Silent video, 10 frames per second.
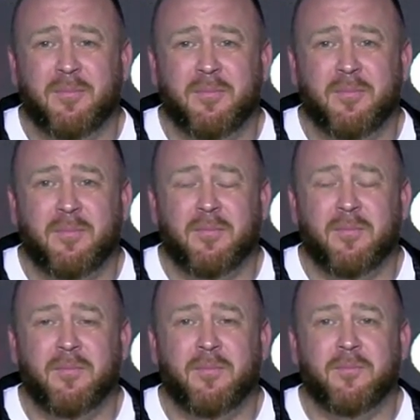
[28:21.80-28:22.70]

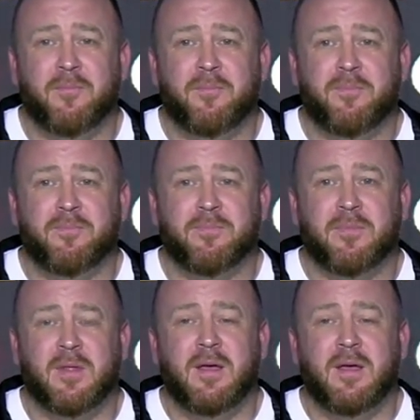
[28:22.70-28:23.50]
(silence)